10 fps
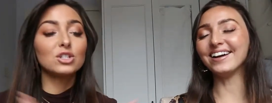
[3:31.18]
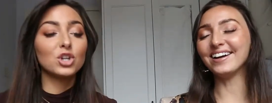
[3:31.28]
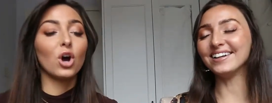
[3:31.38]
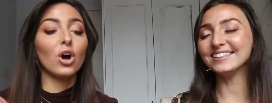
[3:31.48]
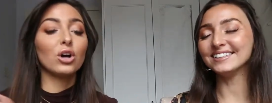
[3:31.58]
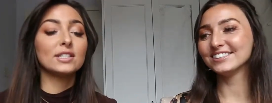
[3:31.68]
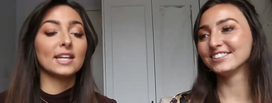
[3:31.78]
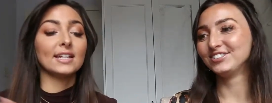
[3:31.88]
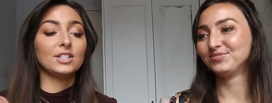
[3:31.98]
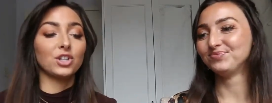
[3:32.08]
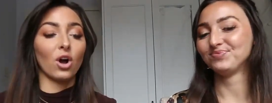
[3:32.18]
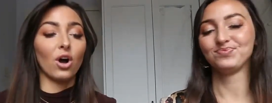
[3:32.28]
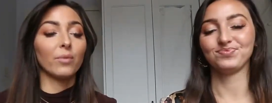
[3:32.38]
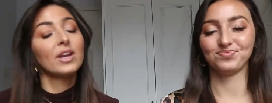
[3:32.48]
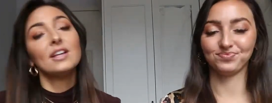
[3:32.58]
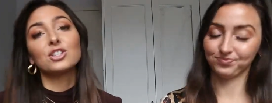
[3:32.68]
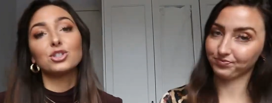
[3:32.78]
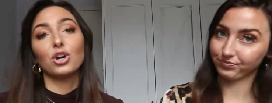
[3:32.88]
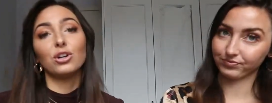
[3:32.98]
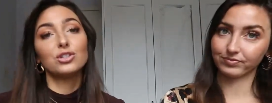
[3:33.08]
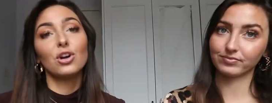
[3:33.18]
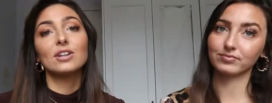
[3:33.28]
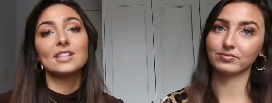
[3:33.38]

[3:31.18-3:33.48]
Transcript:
Speaker 1: Jordan Shaw. So Jordan Shaw is